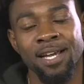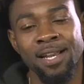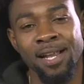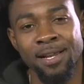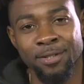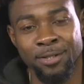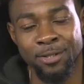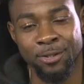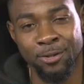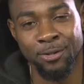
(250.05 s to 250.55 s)
out
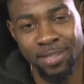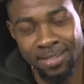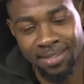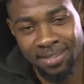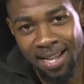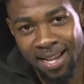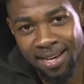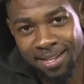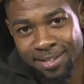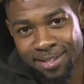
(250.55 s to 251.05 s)
to Trick
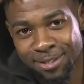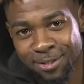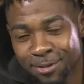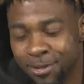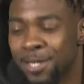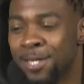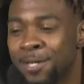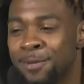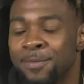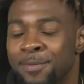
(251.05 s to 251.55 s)
Daddy and
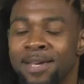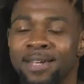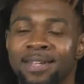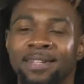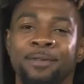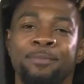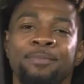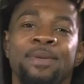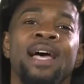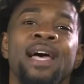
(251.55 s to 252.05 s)
Trina, man,
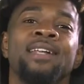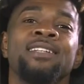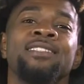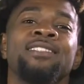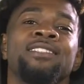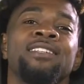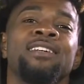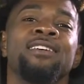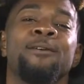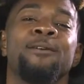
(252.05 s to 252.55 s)
the baddest
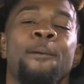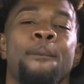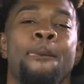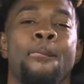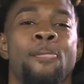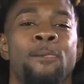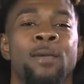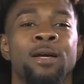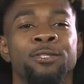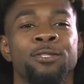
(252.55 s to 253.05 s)
chick.
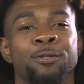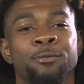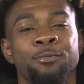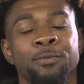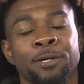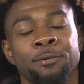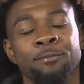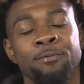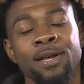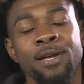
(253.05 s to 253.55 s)
That's gonna be
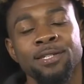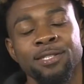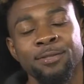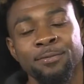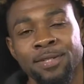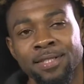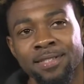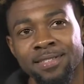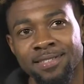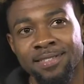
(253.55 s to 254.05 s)
a mess,
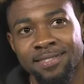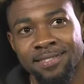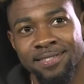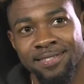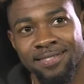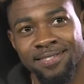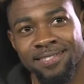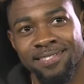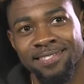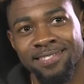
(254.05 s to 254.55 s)
man.
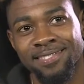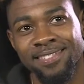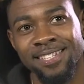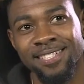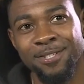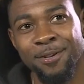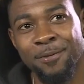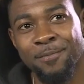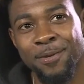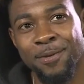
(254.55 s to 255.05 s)
That's
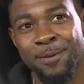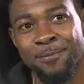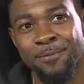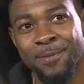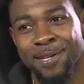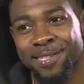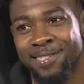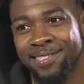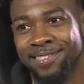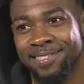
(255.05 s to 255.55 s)
gonna be a
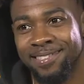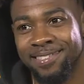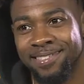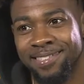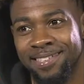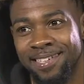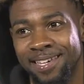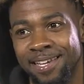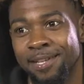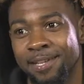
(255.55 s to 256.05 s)
mess.
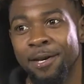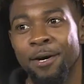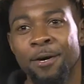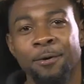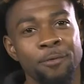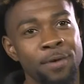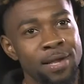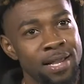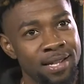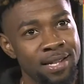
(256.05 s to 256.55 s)
In a good
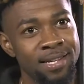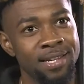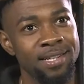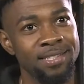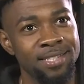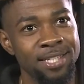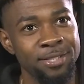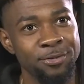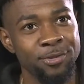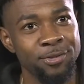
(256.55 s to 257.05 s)
way, I guess.
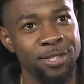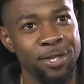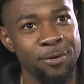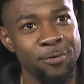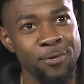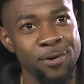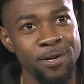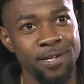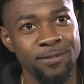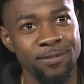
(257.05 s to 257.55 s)
That's what they
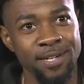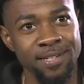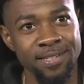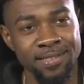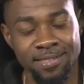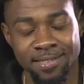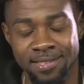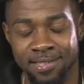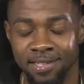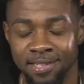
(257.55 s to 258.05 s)
want, right?
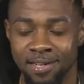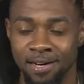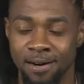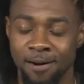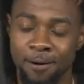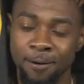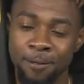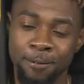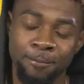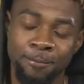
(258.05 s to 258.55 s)

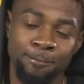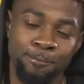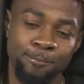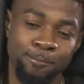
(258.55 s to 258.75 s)
I